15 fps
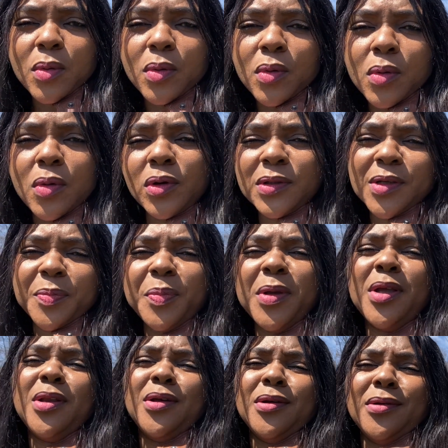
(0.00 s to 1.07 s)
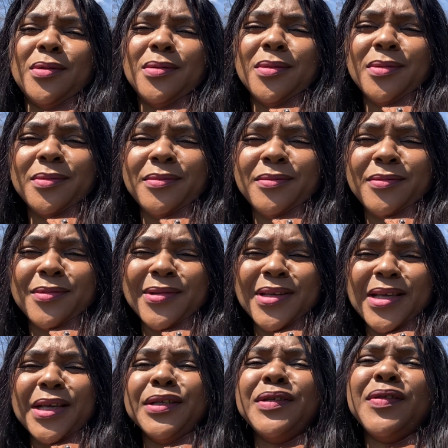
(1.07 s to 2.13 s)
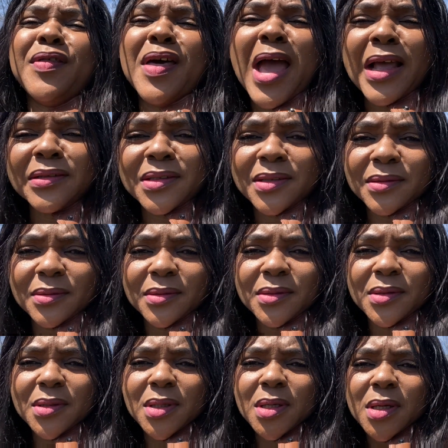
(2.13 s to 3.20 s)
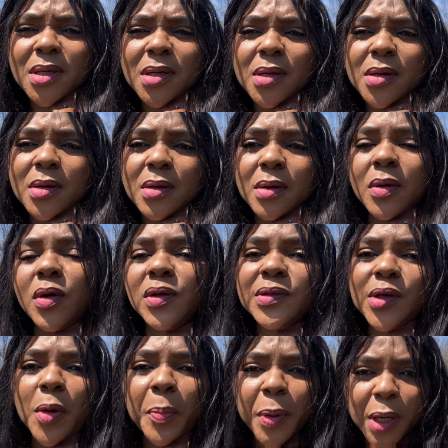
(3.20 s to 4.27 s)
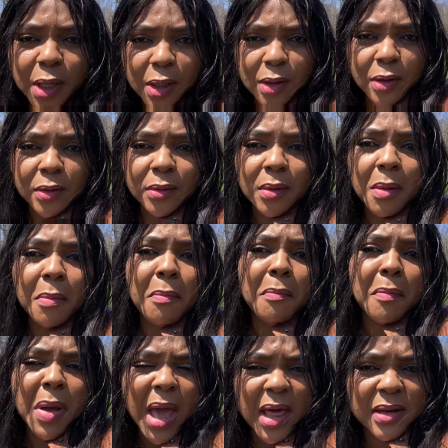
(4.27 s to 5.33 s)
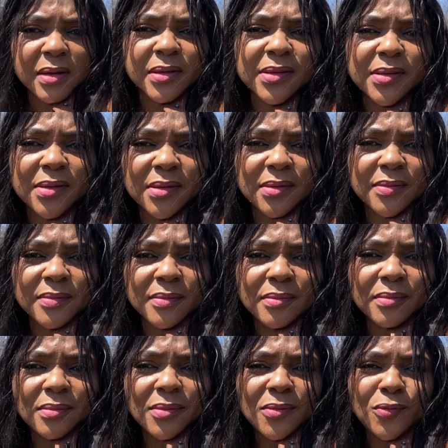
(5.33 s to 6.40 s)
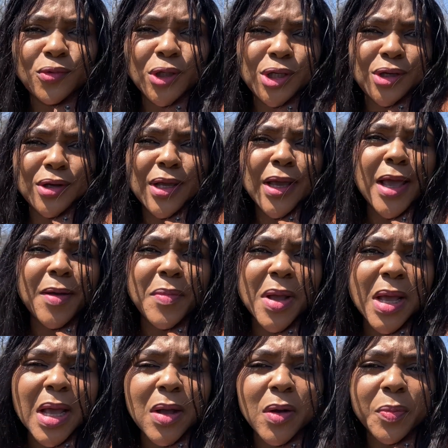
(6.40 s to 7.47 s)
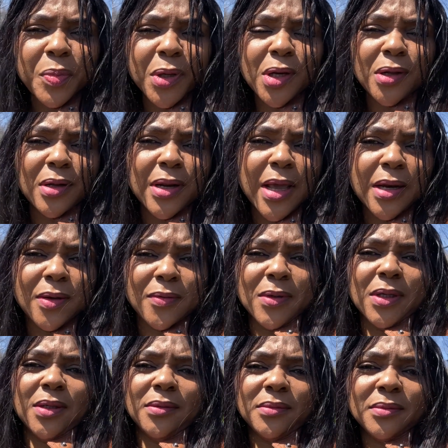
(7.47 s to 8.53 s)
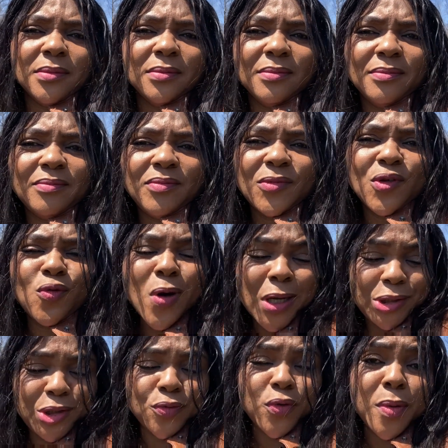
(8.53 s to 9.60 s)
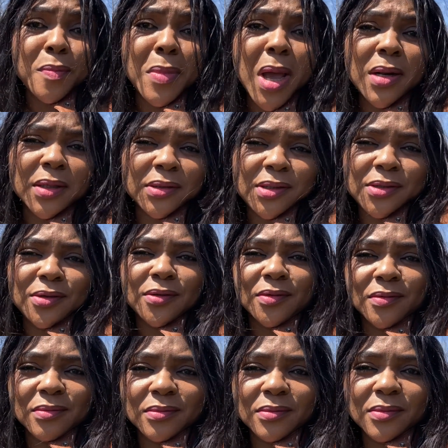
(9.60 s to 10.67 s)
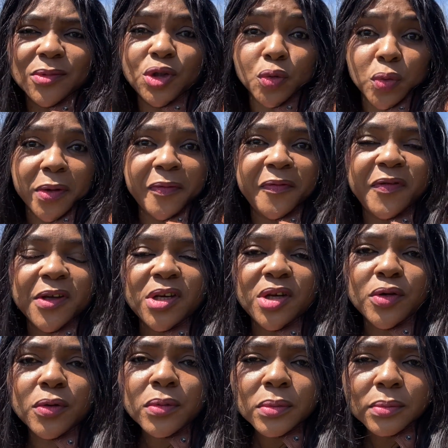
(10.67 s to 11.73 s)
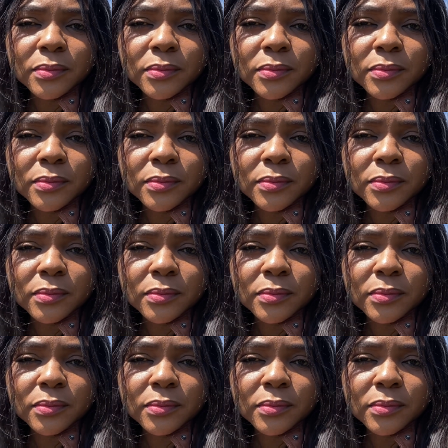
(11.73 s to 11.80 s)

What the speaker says: Whose opinion is that? Whose opinion matters? What do you care about our opinion anyway? Why should we matter to you? Do we feed you?